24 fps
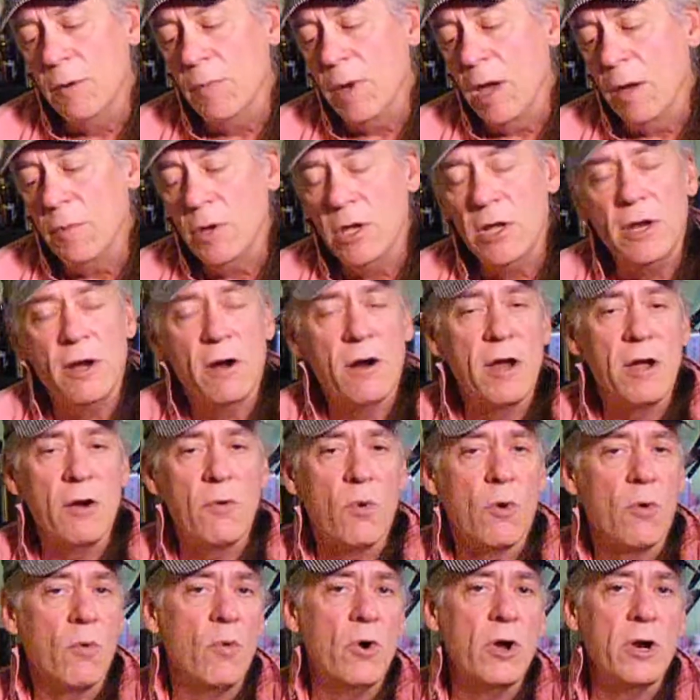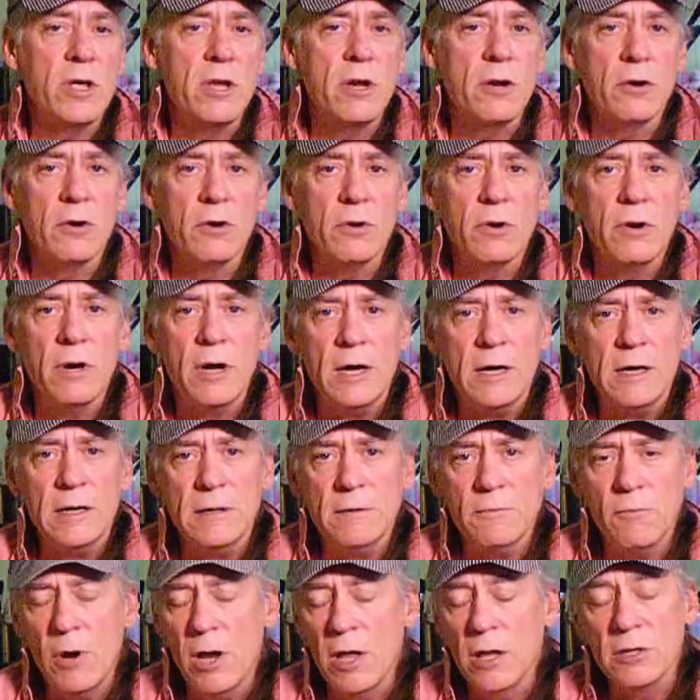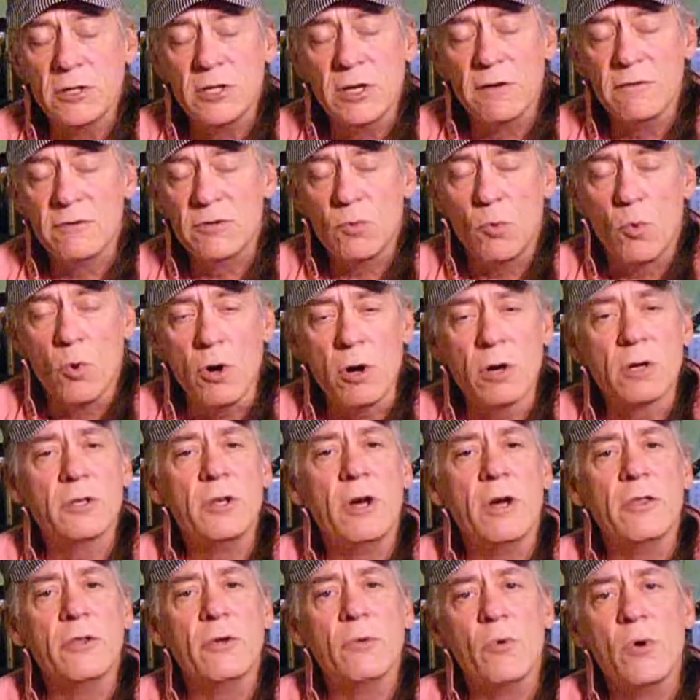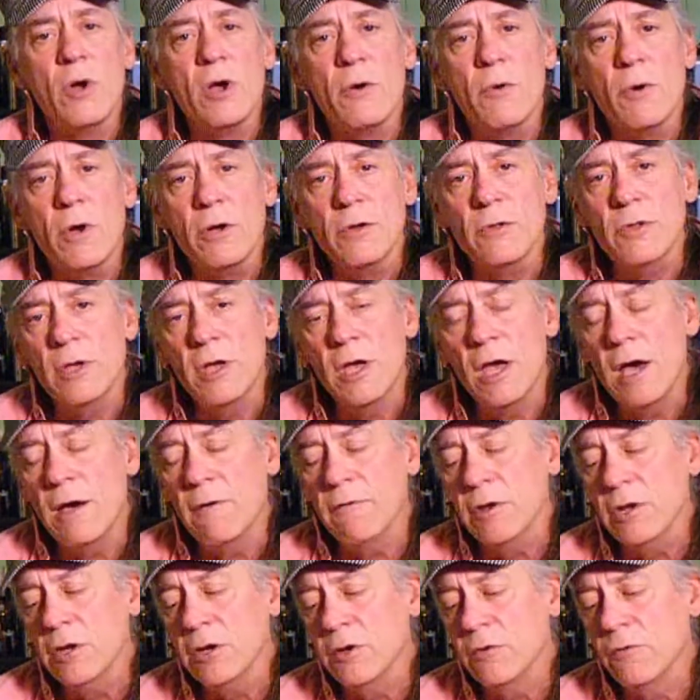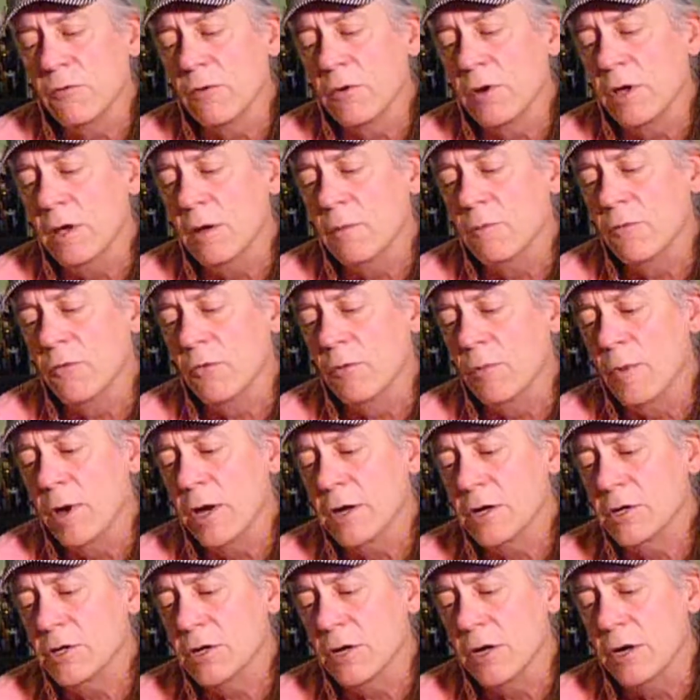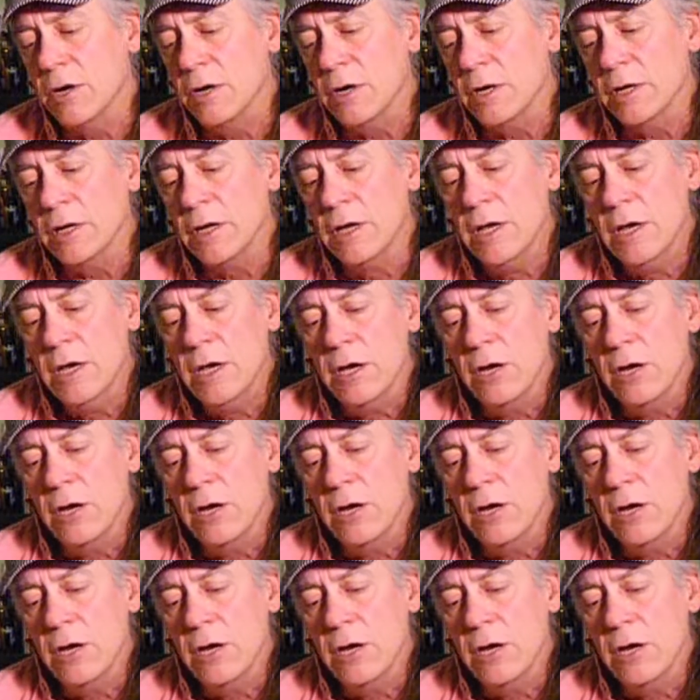Maybe an area where one of your relatives worked on the railroad that you have information on,